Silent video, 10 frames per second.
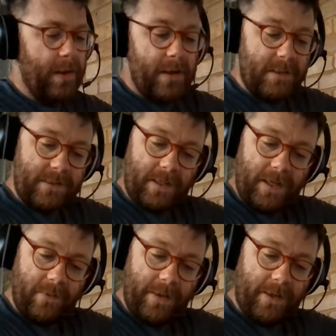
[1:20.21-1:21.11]
So
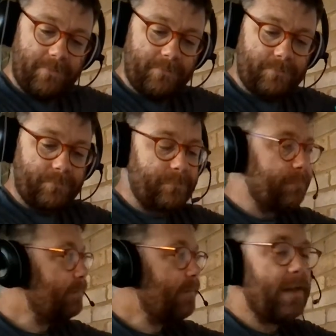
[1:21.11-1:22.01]
here we go.
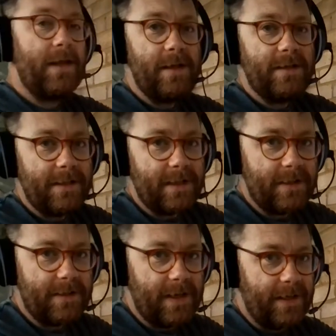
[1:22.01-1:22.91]
This is our
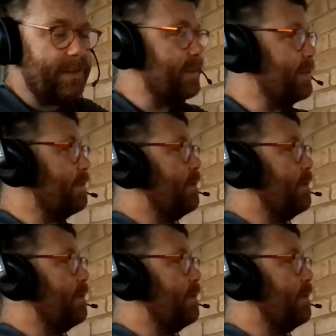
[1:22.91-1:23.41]
sentence, all